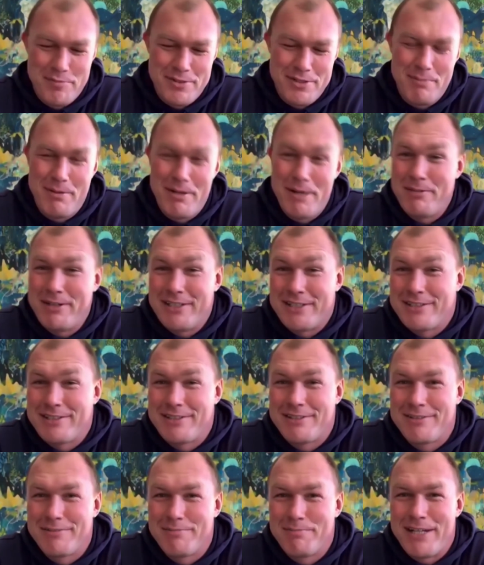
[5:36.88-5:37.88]
So
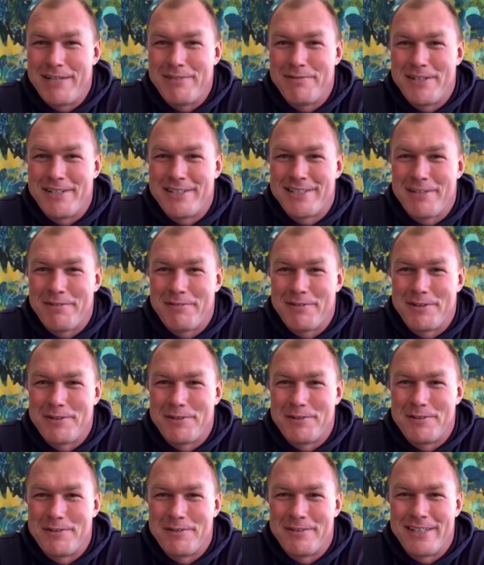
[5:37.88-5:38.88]
maybe it's something
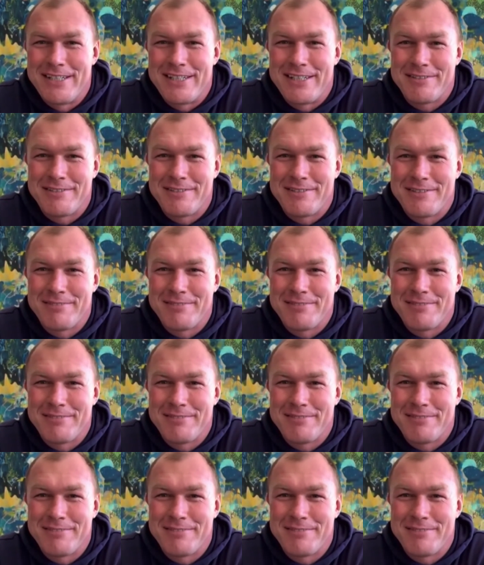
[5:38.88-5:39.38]
to do with that.